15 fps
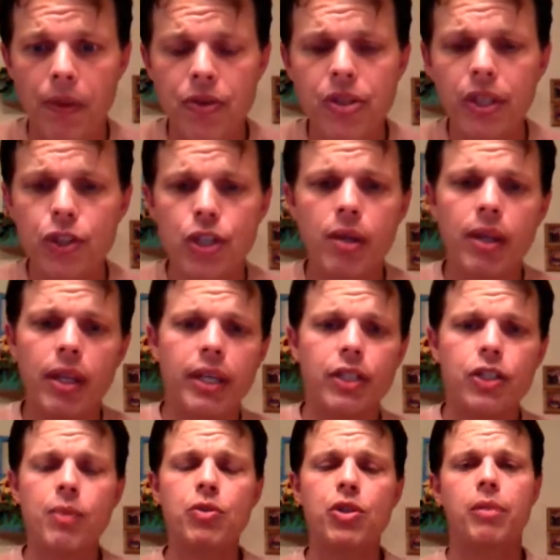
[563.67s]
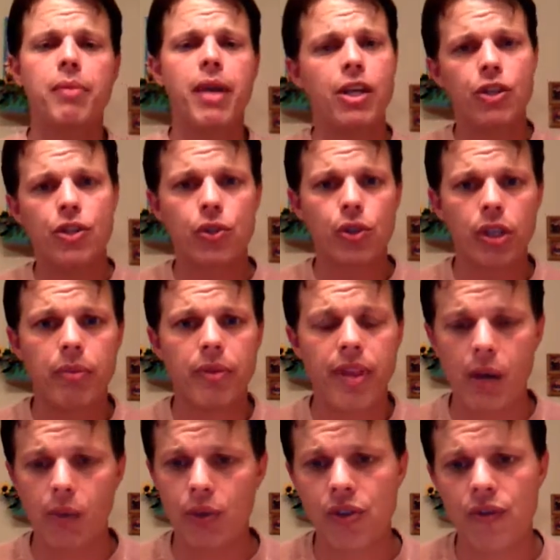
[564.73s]
There's an Egyptian manuscript
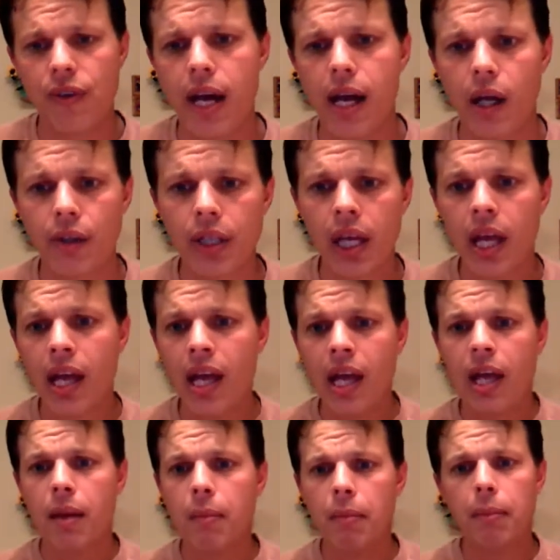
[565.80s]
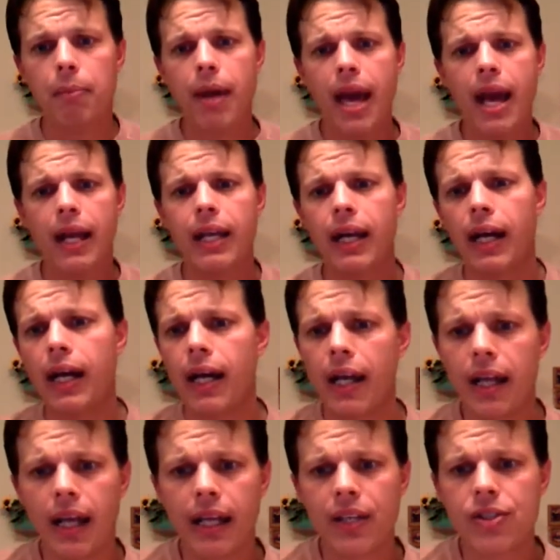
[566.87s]
that was found back.
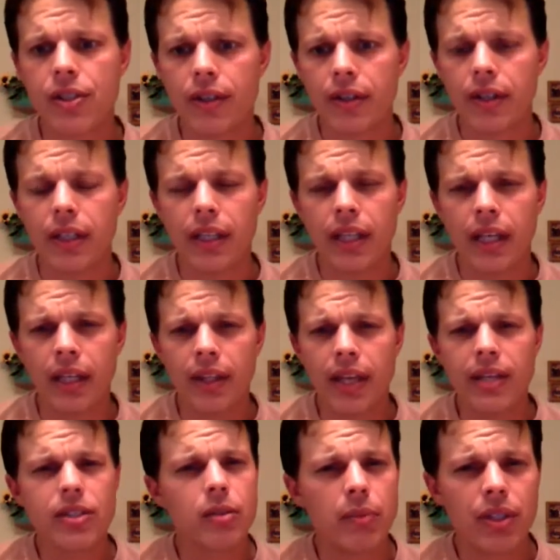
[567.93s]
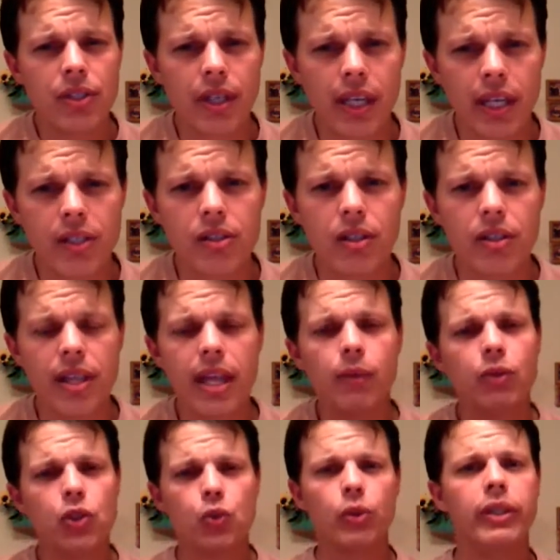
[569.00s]
I guess the estimates, I guess, are that
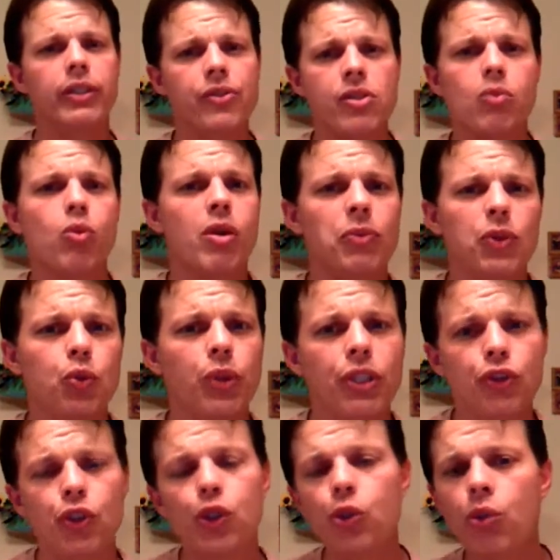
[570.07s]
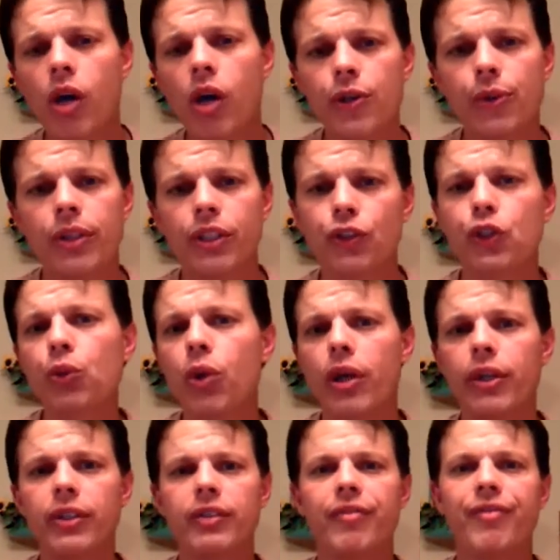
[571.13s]
it was written somewhere between 200 and
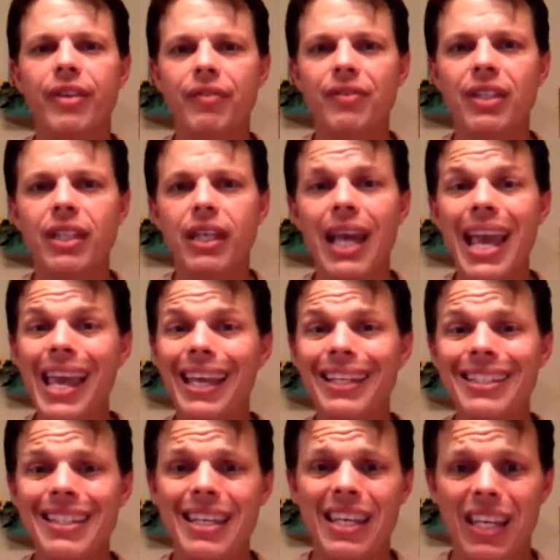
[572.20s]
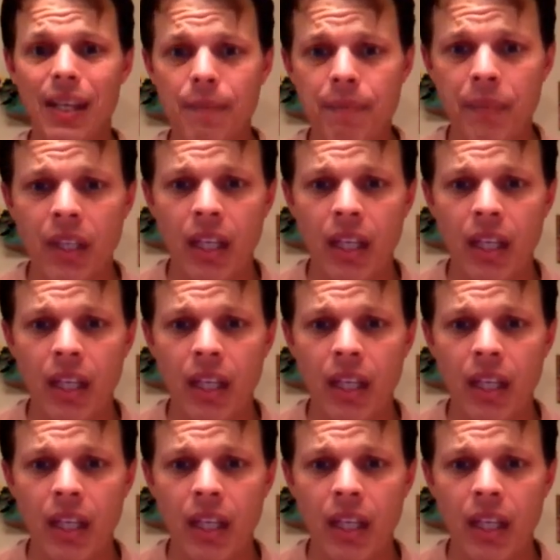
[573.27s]
250 A.D.